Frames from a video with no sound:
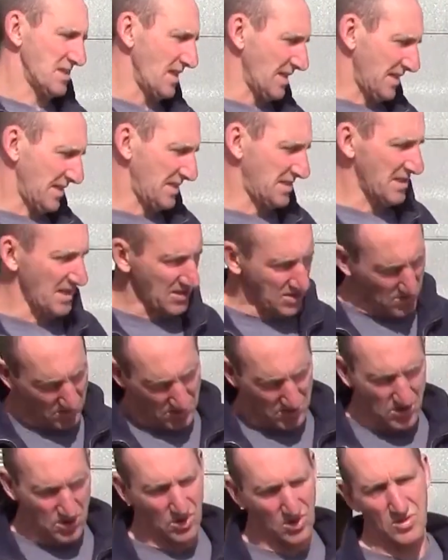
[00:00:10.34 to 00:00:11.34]
like I say, so I
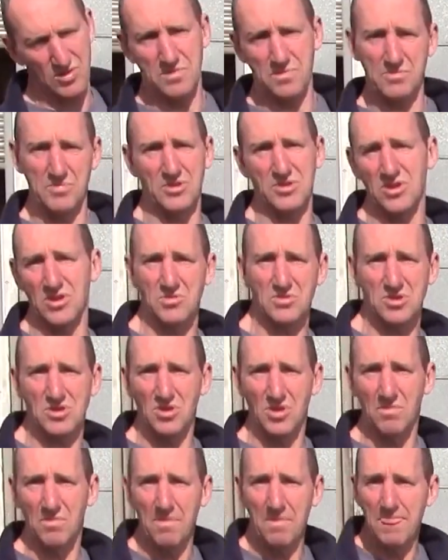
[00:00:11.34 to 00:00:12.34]
could produce
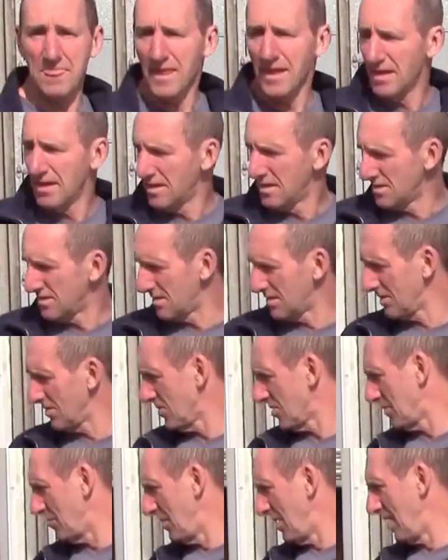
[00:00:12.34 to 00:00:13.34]
some.
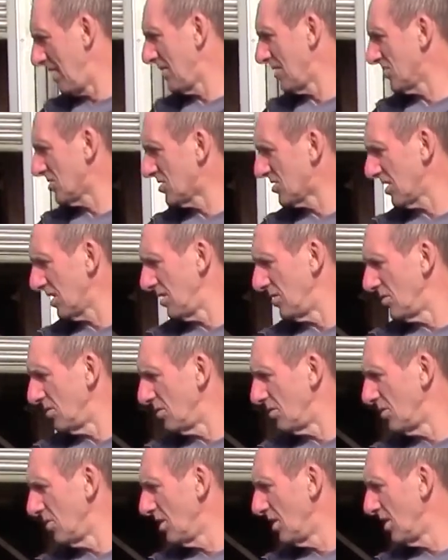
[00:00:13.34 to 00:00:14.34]
The Mark II,